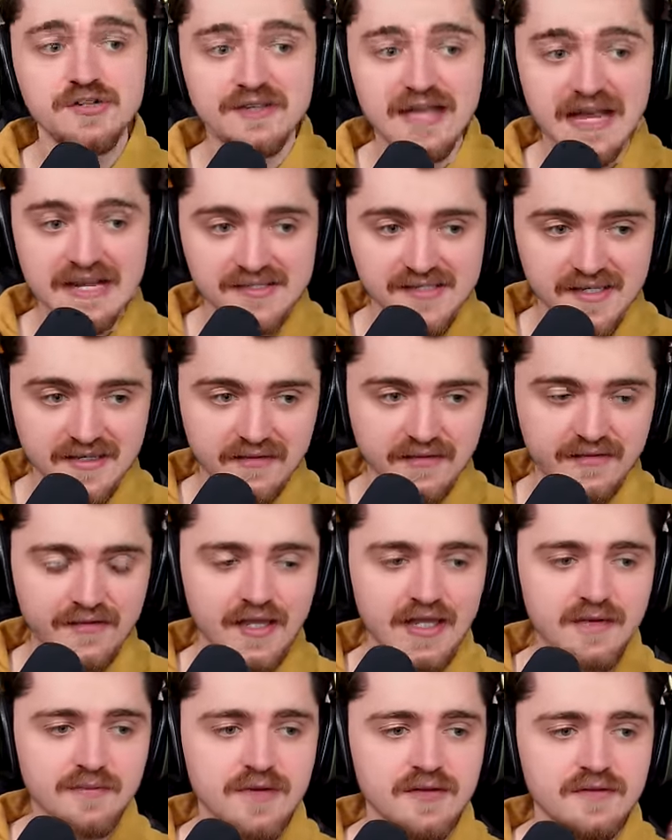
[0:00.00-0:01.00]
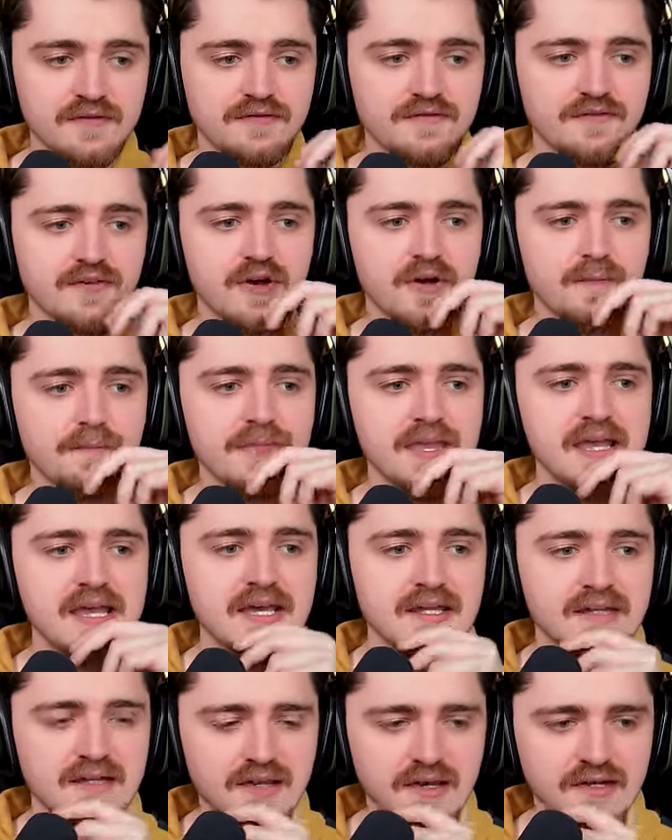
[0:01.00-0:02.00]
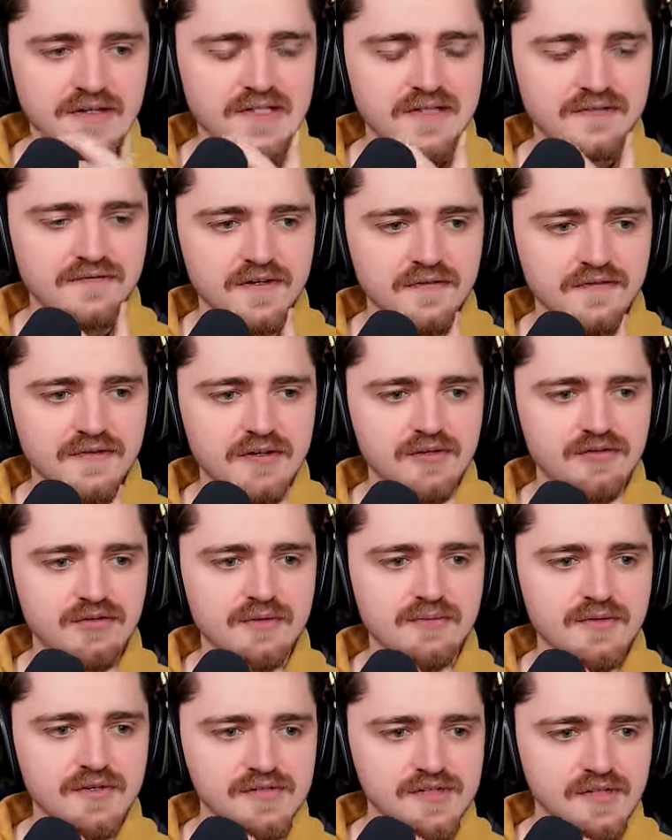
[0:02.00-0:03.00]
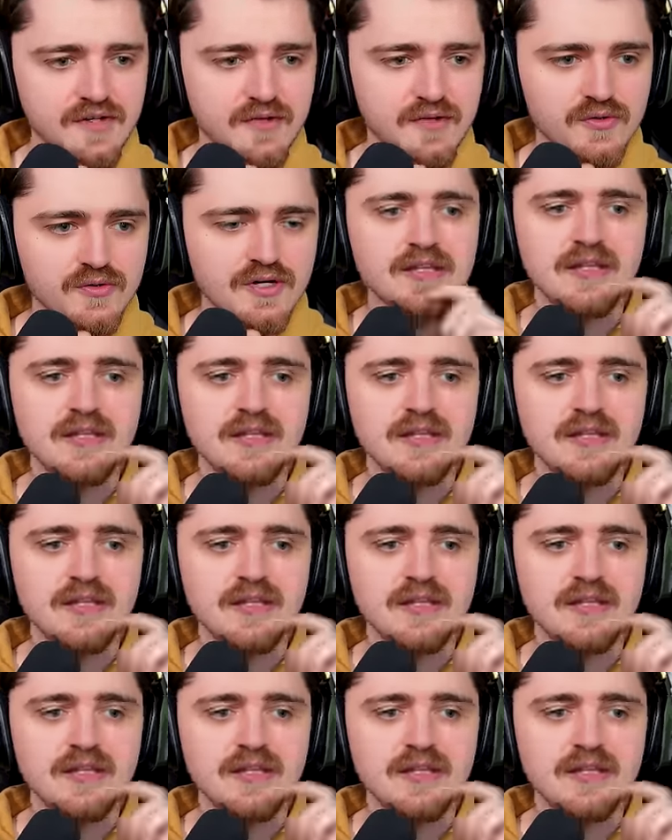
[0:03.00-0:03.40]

That's Entertainment from the 1953 musical.